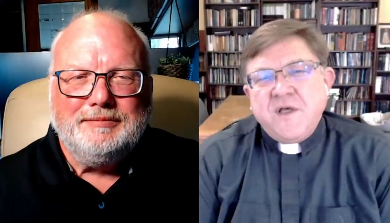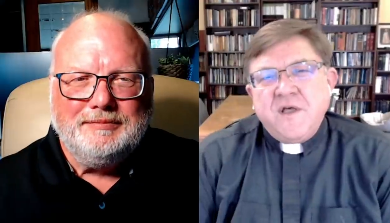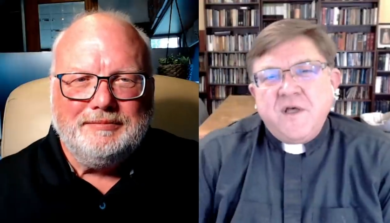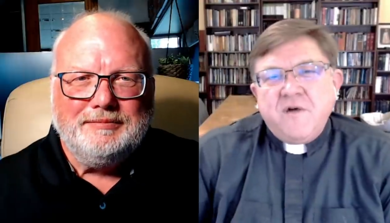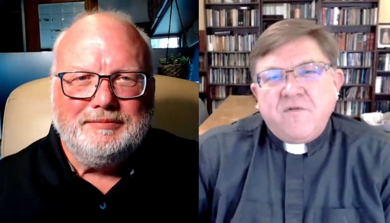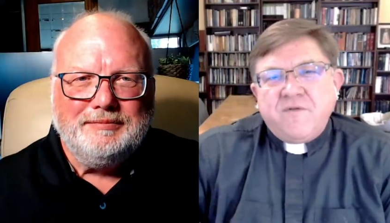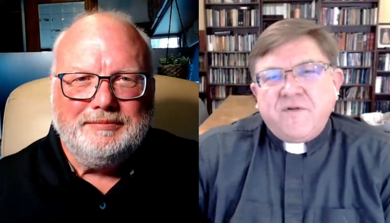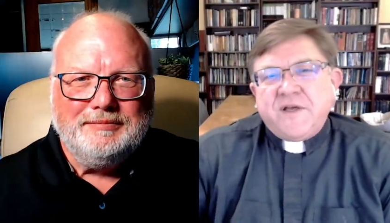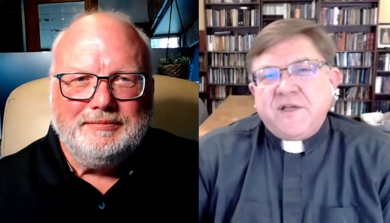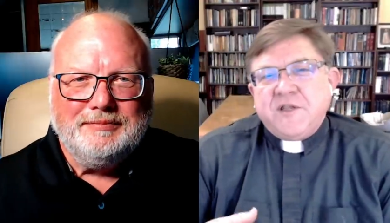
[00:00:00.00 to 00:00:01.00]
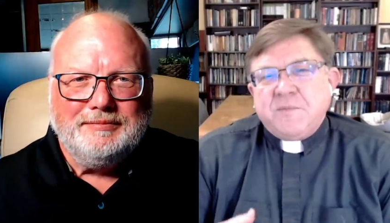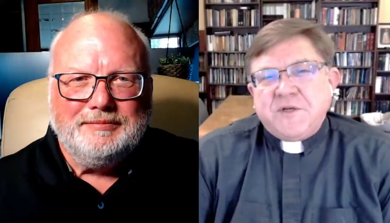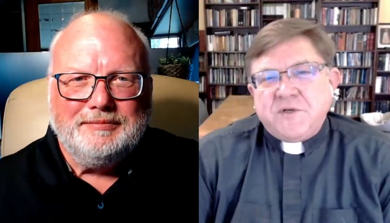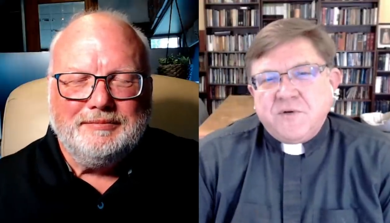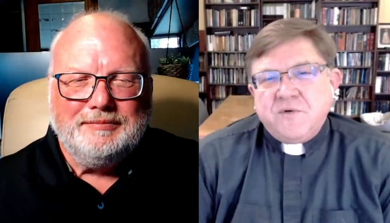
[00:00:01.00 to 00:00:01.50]
Speaker 1: reflecting the
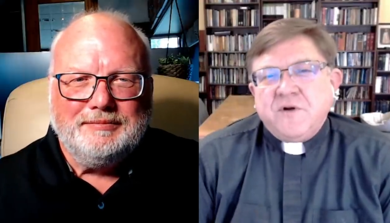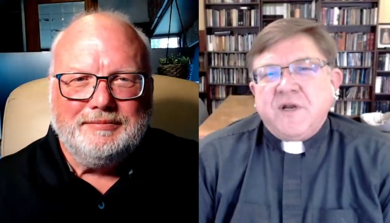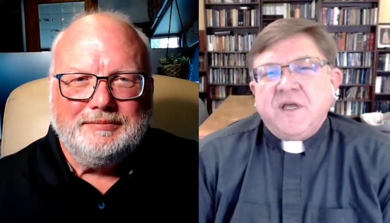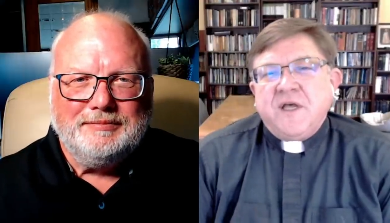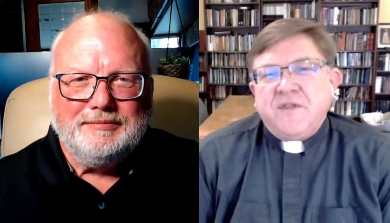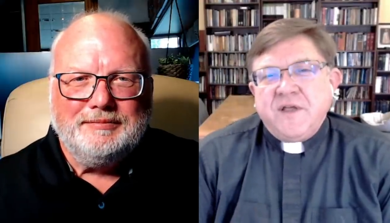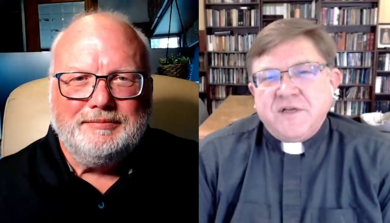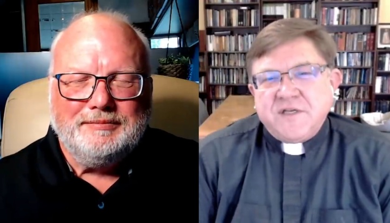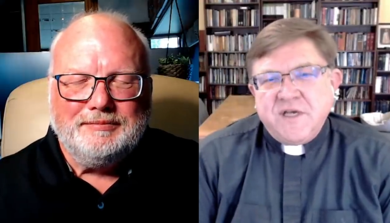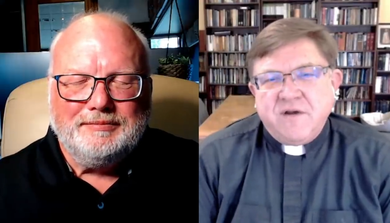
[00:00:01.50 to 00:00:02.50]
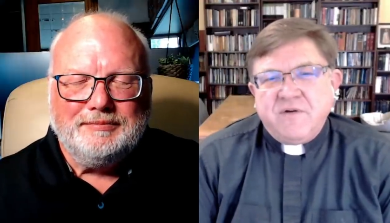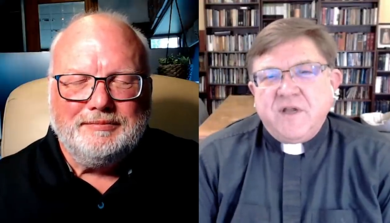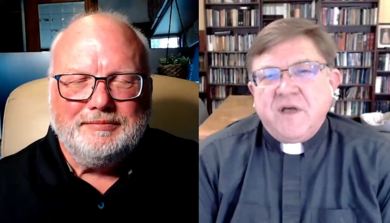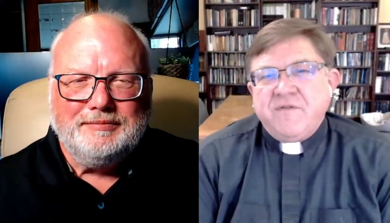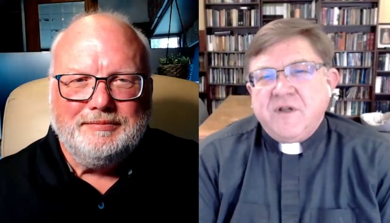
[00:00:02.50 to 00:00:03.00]
maturity and the integrity of the
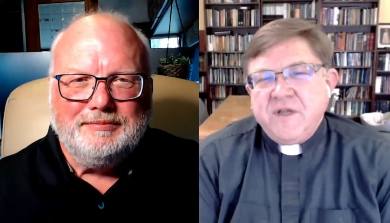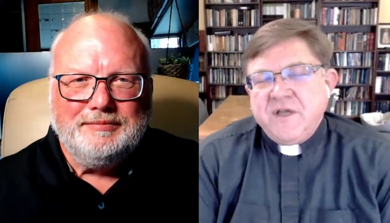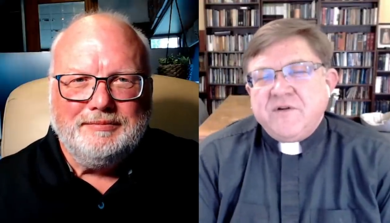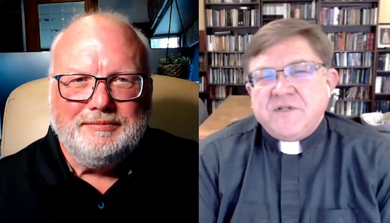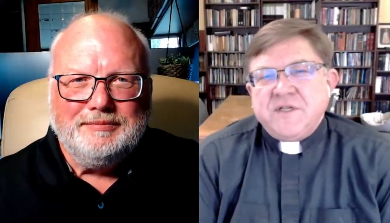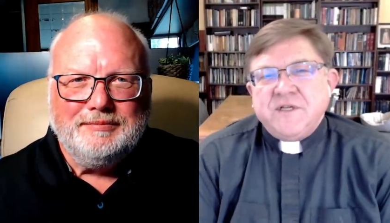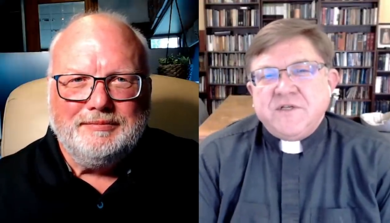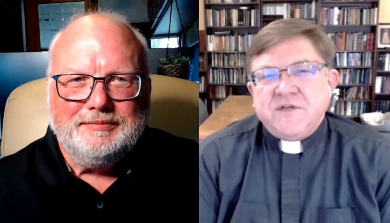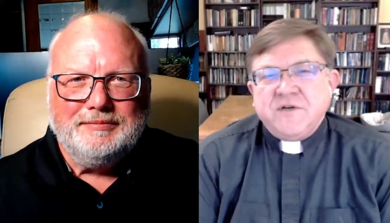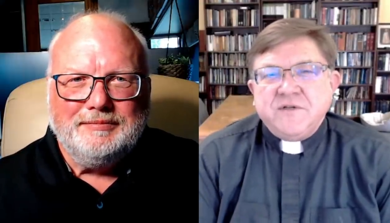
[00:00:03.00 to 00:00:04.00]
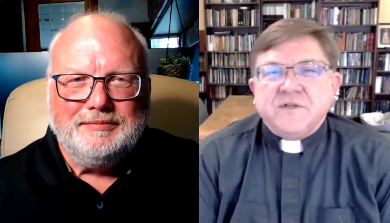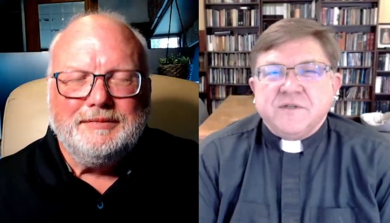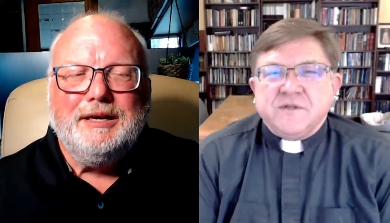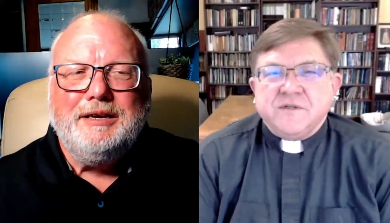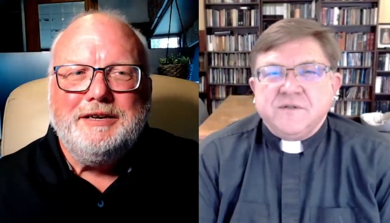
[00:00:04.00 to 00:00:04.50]
leaders
Speaker 2: of these churches.
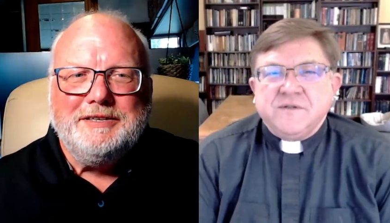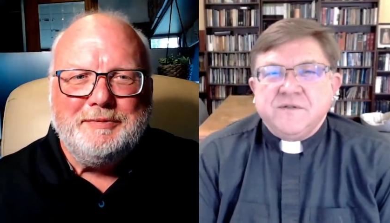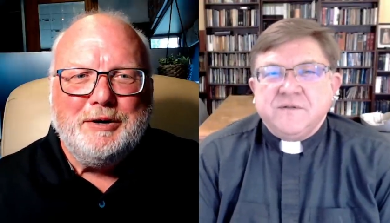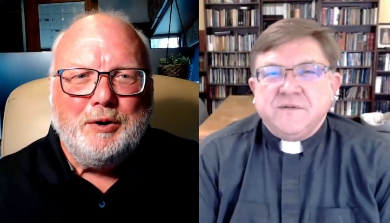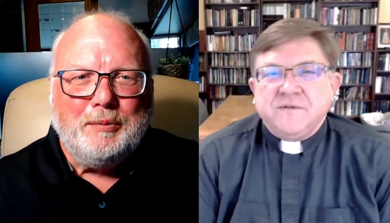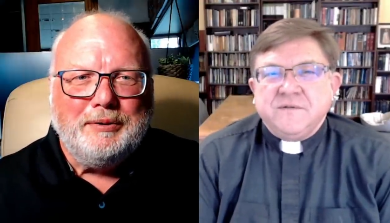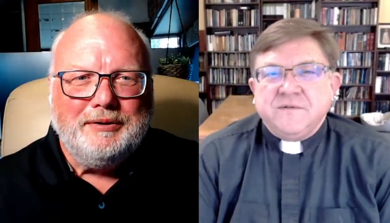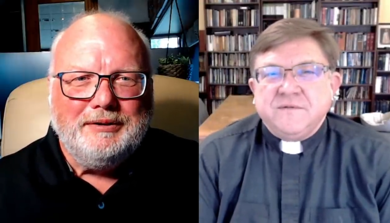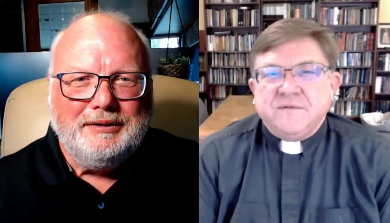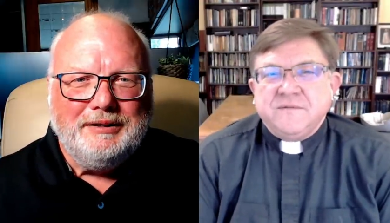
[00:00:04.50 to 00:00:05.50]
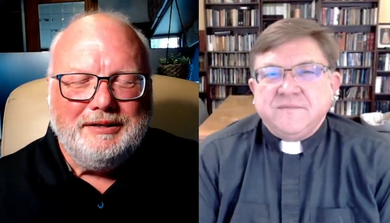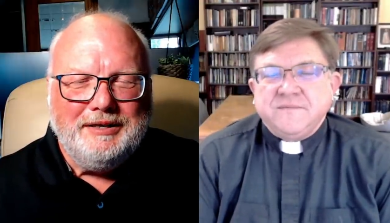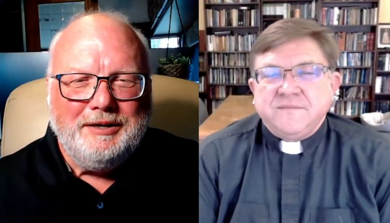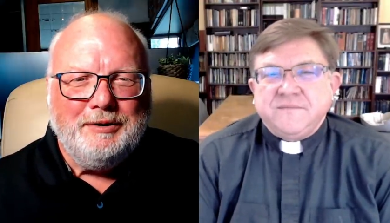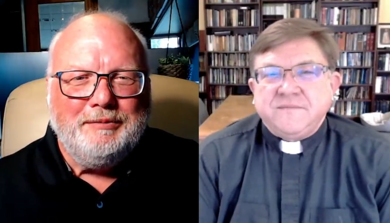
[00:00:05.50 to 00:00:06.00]
And it gives me hope. You
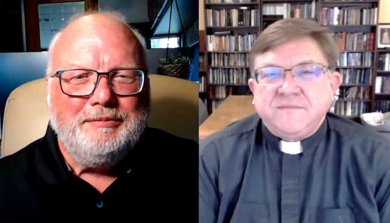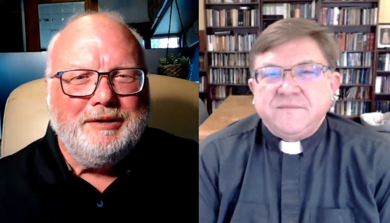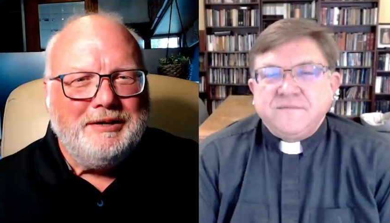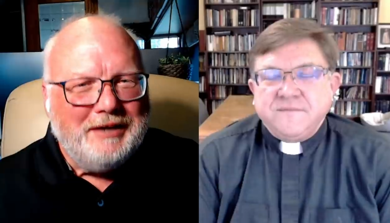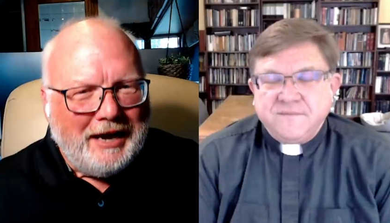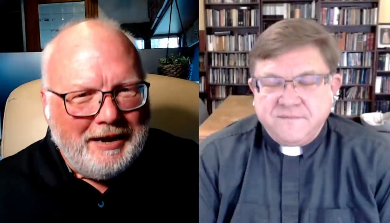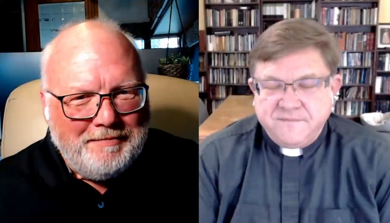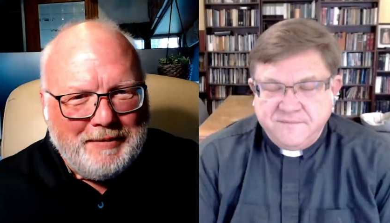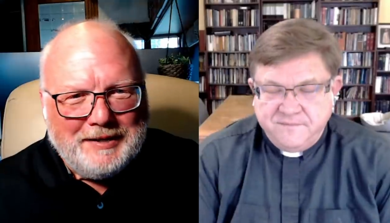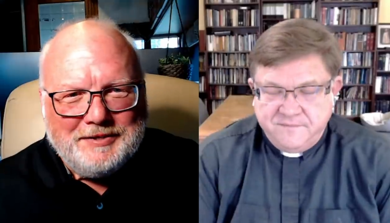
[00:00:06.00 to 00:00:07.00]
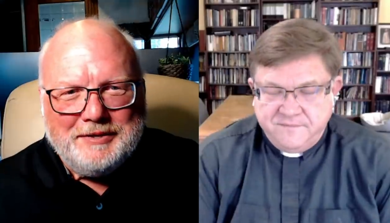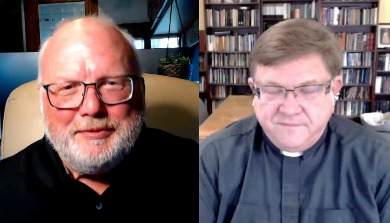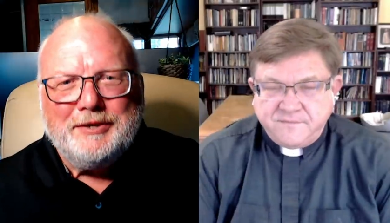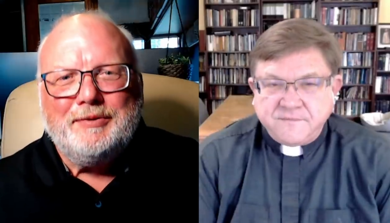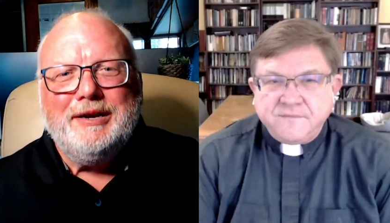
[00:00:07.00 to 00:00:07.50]
know, I've met some of the
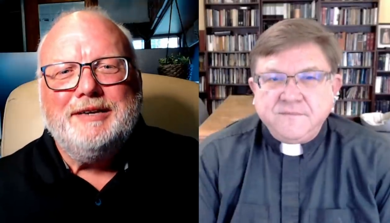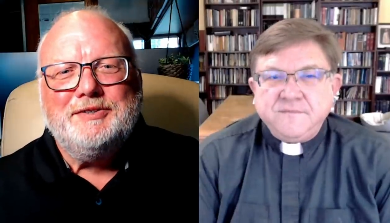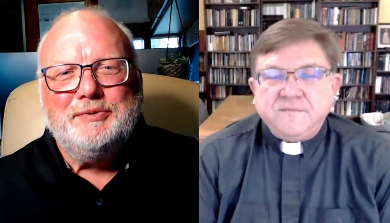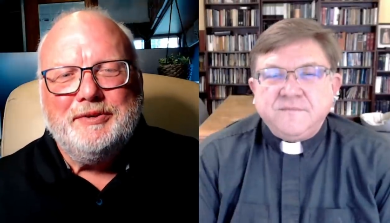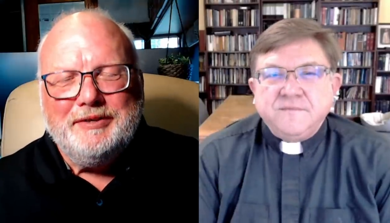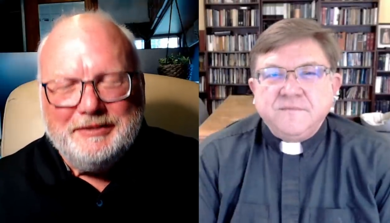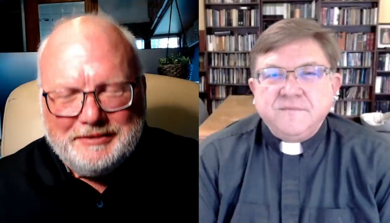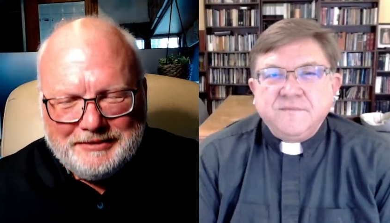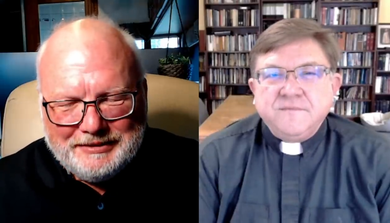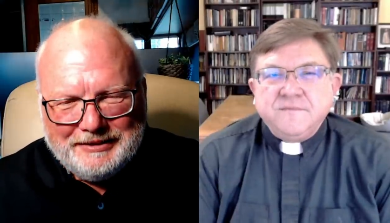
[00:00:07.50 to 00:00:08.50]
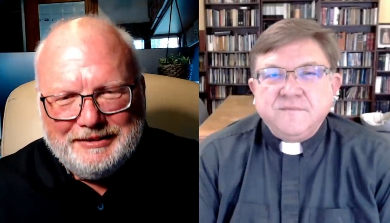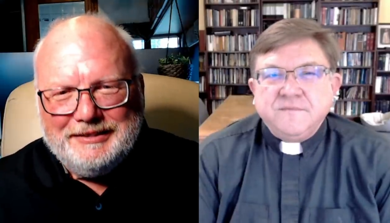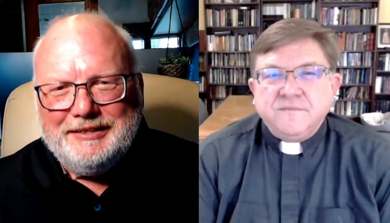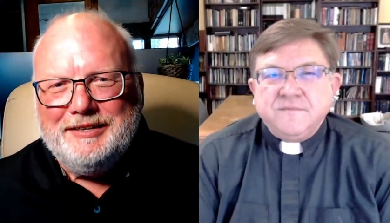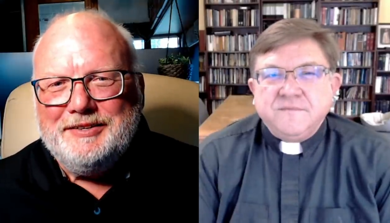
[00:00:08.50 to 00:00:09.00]
cranks within
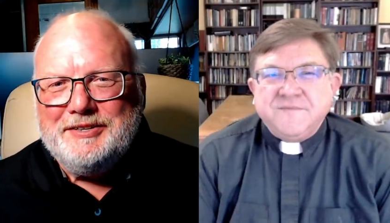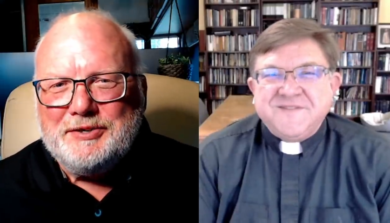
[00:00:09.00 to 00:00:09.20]
these